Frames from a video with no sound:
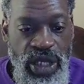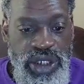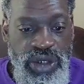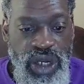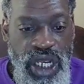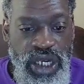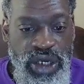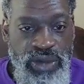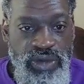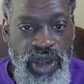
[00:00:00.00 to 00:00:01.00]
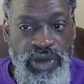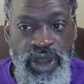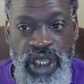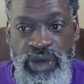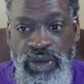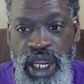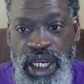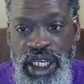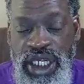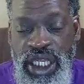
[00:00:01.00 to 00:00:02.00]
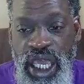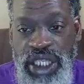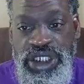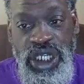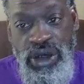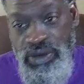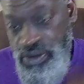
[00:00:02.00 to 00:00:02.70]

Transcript: so that maybe it might need to catch up